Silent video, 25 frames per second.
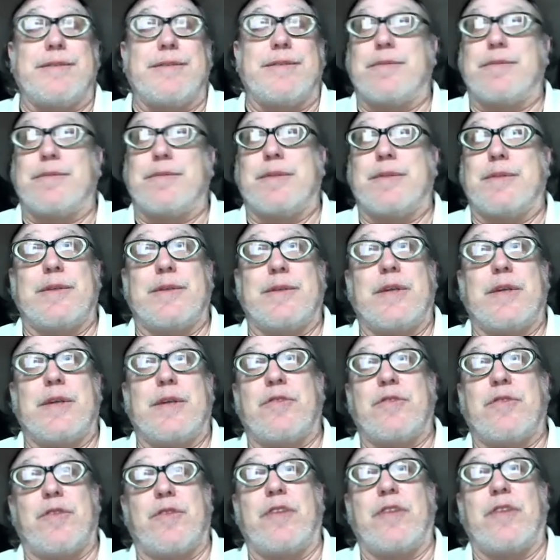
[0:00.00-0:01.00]

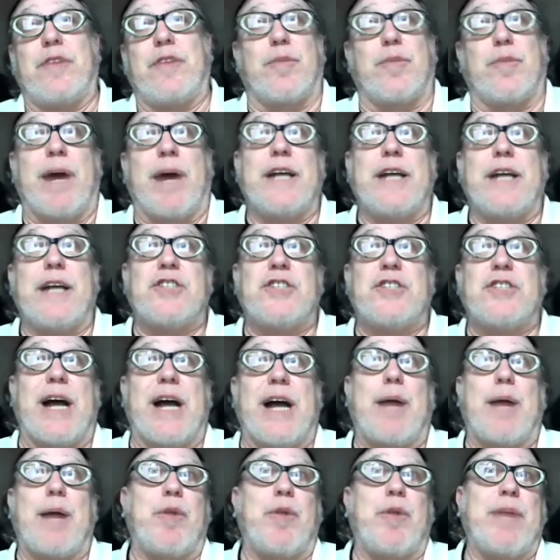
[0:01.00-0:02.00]
it's my
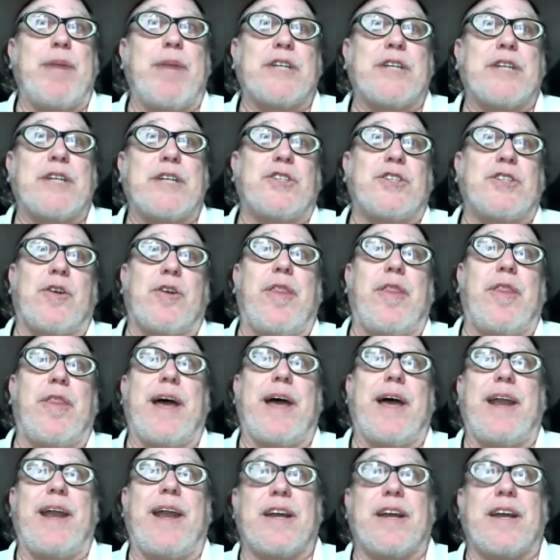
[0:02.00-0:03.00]
job to make sure
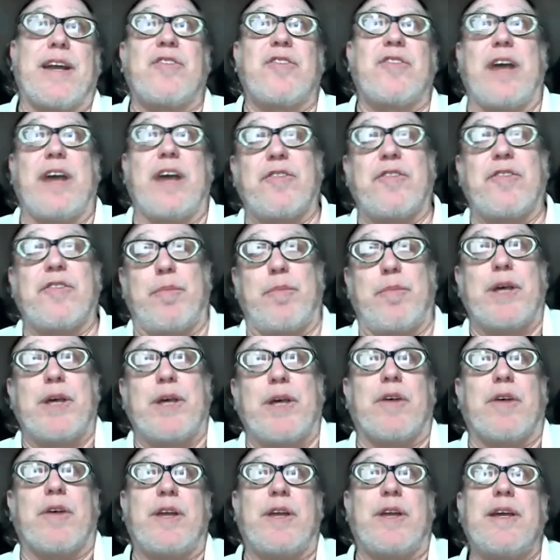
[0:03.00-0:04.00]
that
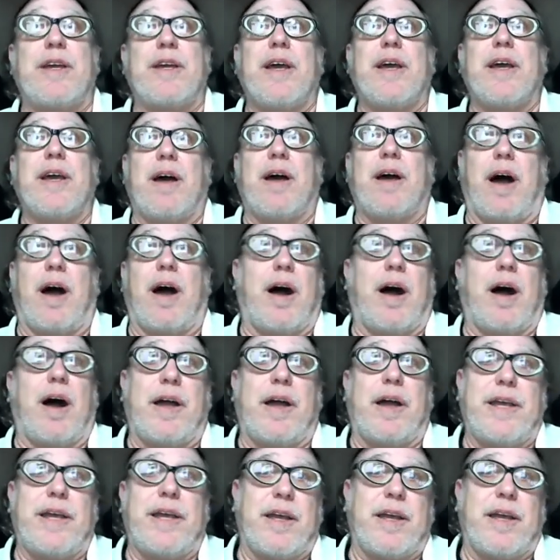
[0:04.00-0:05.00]
accessibility
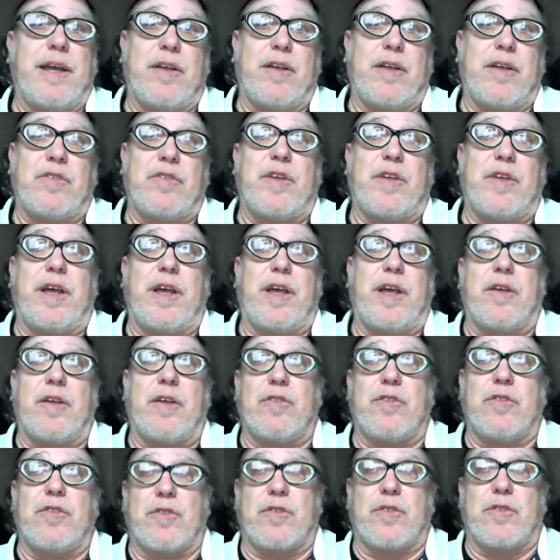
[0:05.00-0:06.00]

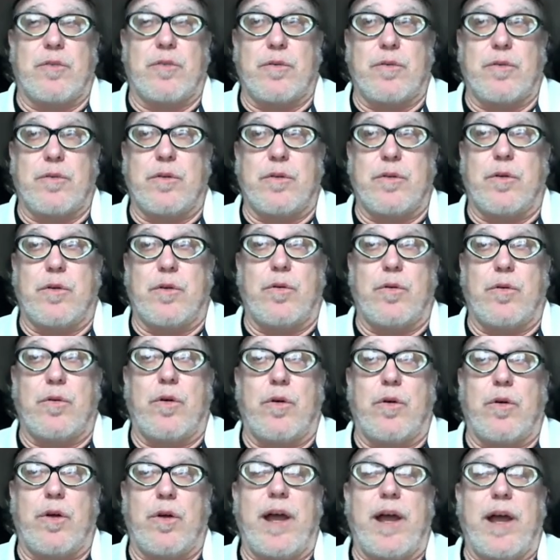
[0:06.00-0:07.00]
is
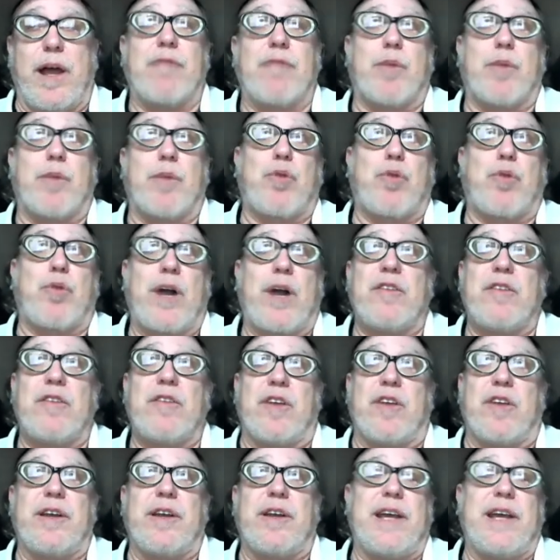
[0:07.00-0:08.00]
ever
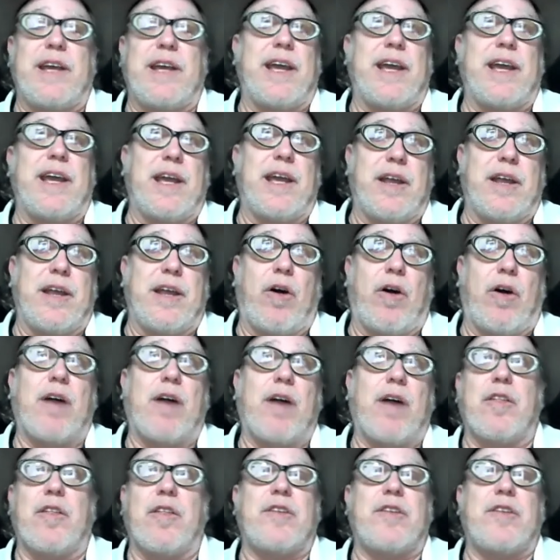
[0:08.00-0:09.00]
present in all
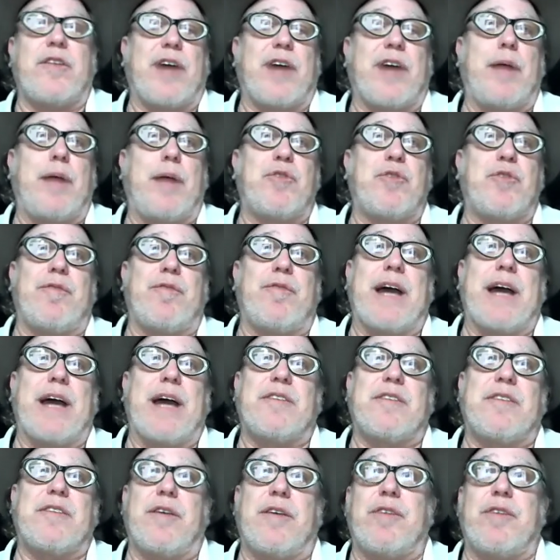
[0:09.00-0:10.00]
of the types of
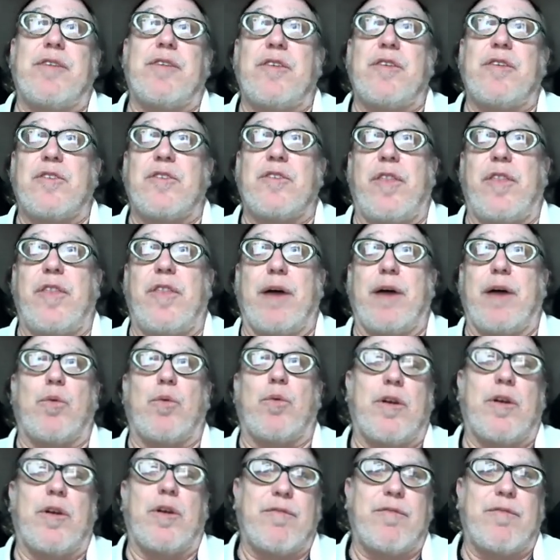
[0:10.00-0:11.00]
activities that
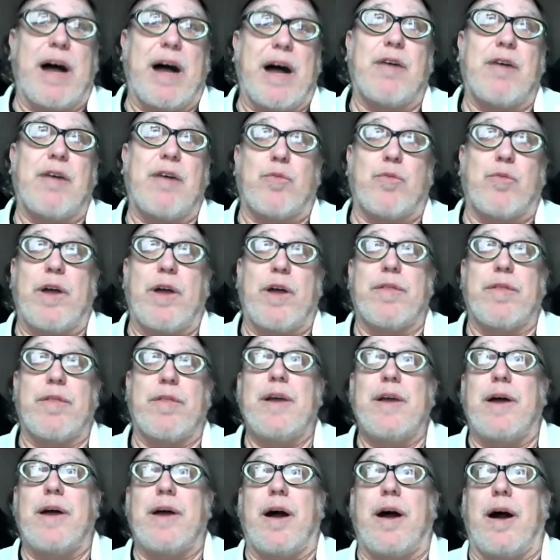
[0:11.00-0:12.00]
we're involved with.
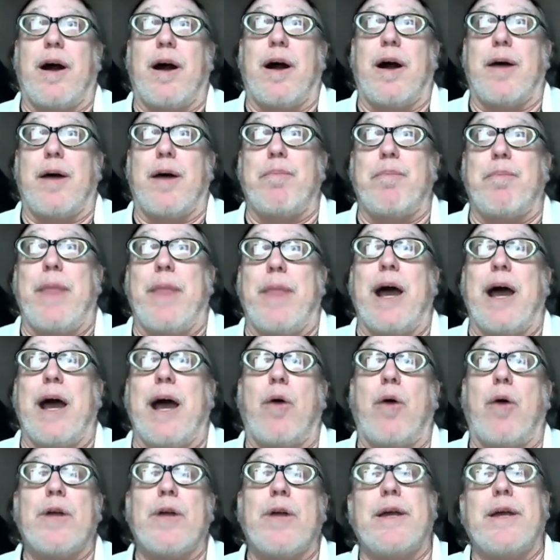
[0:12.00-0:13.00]

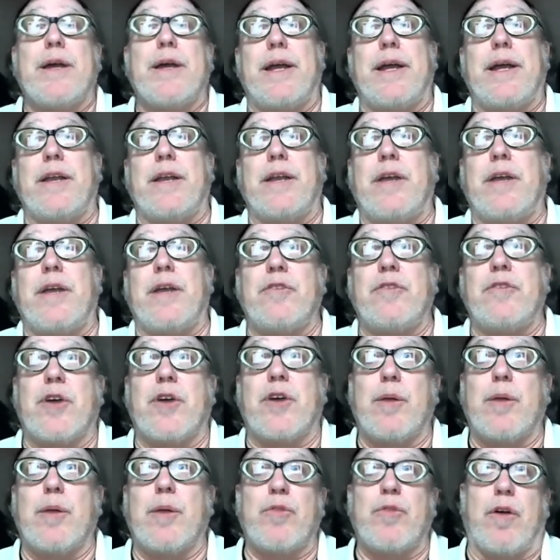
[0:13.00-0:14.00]
Now, in
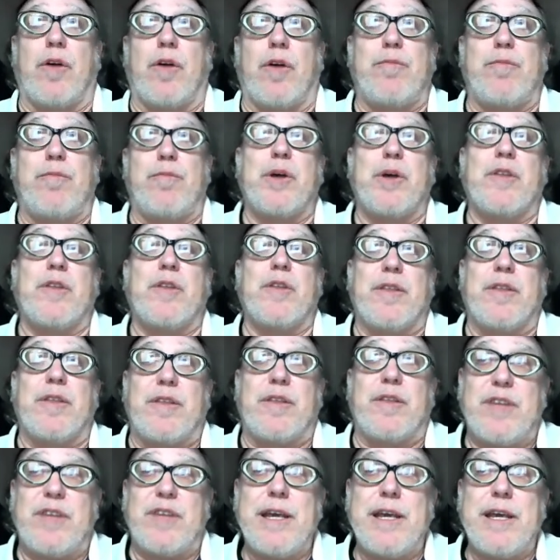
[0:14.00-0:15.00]
terms of building the
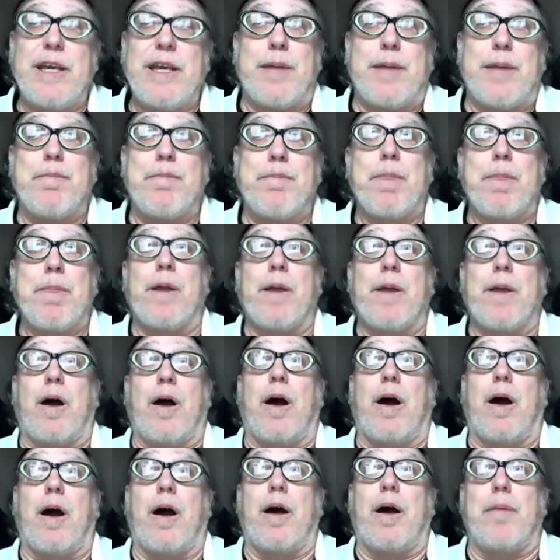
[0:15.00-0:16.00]
team,
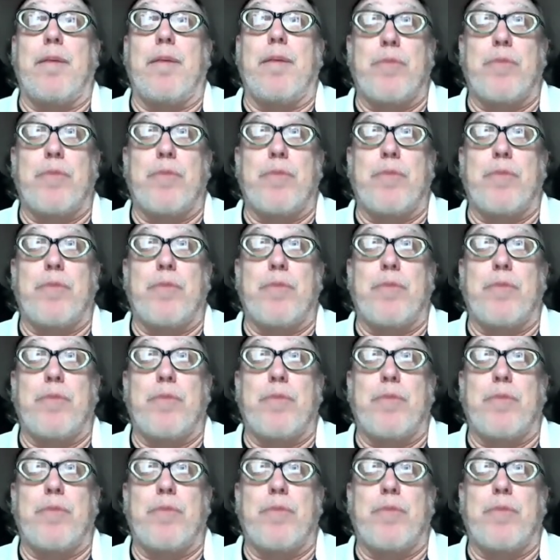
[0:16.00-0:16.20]
one